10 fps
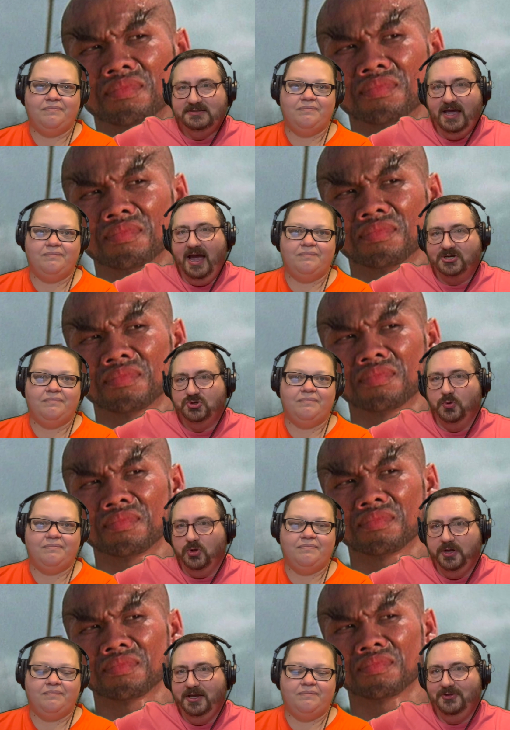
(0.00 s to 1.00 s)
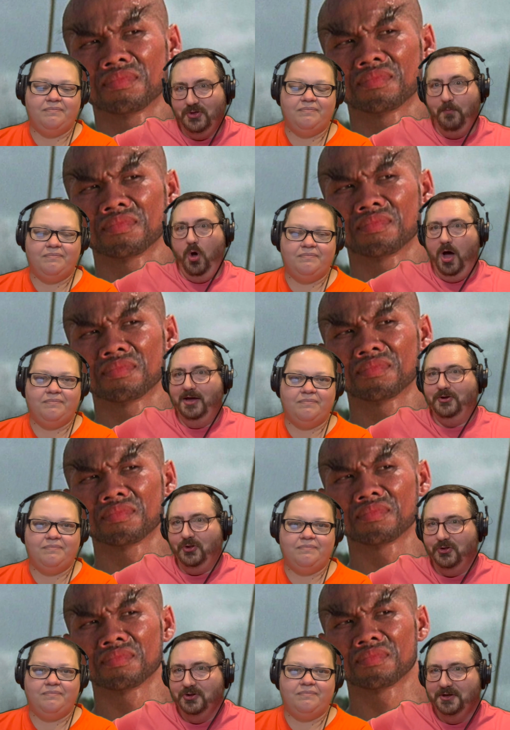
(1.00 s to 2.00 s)
Speaker 1: actually the model
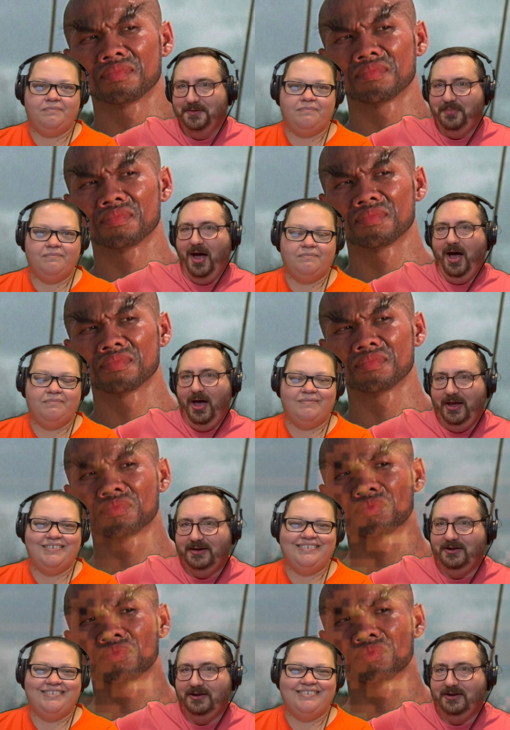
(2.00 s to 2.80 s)
behind